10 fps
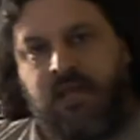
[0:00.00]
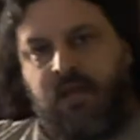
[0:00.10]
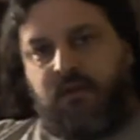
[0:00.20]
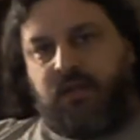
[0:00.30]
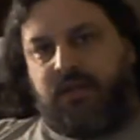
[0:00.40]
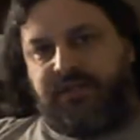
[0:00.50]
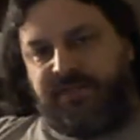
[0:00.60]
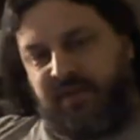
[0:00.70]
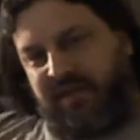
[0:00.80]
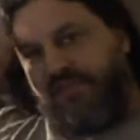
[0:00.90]
Well, it's just
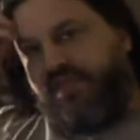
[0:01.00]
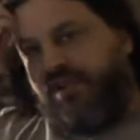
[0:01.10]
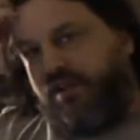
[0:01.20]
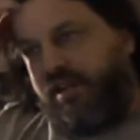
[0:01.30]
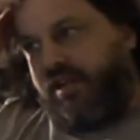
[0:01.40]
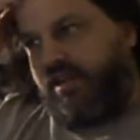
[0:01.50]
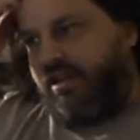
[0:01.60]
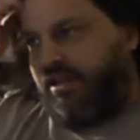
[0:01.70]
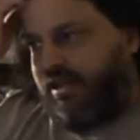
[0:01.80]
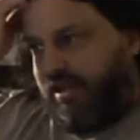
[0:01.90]
about eleven thirty.
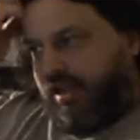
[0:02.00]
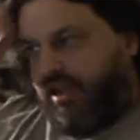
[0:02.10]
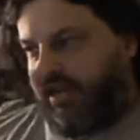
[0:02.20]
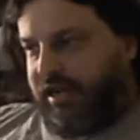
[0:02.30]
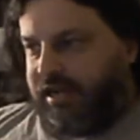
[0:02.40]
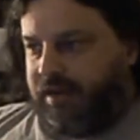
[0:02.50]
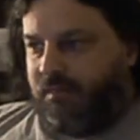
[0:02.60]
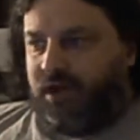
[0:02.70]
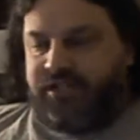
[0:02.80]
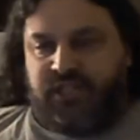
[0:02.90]
And
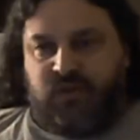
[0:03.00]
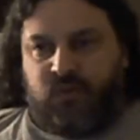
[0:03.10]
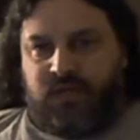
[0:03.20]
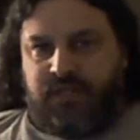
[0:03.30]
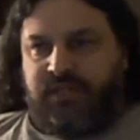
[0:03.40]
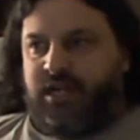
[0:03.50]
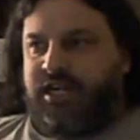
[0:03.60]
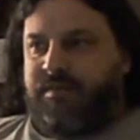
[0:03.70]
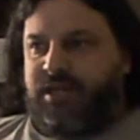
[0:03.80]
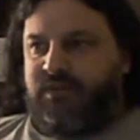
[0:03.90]
I'm watching one of the
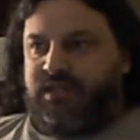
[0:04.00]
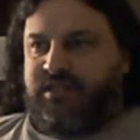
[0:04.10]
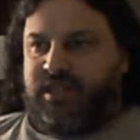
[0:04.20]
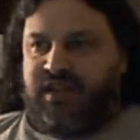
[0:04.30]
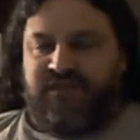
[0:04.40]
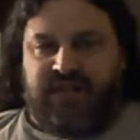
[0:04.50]
documentaries that I